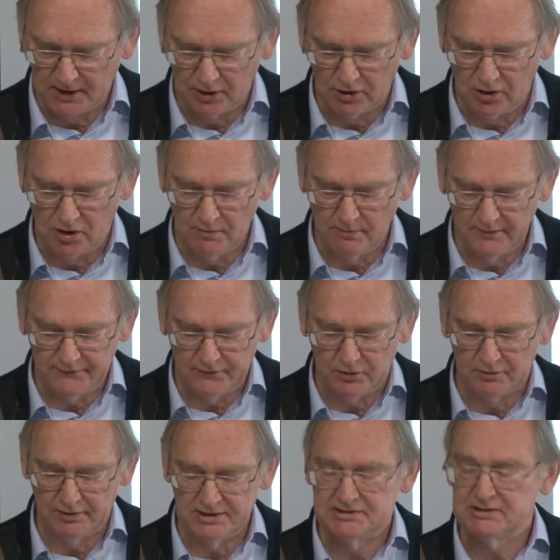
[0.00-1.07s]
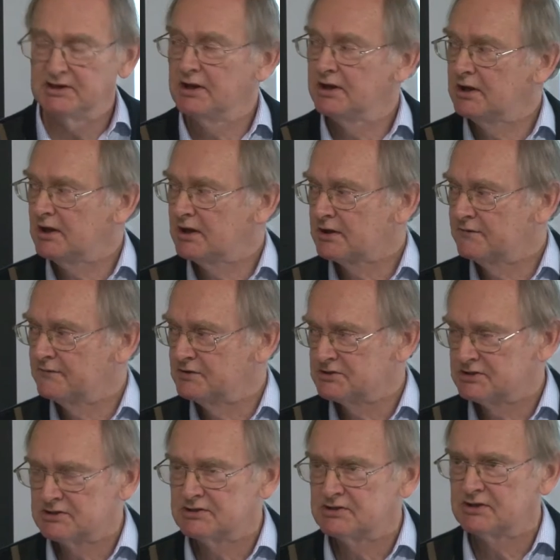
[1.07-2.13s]
long before internet
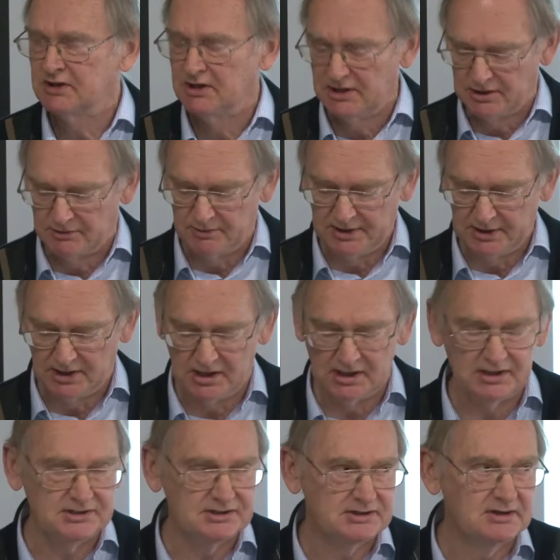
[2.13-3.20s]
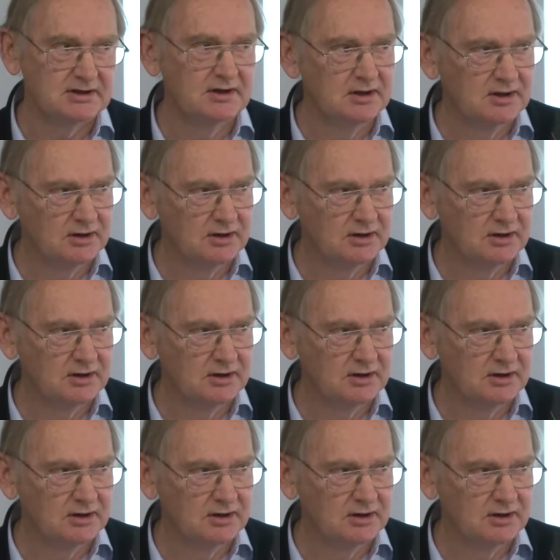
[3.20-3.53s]
archivists realised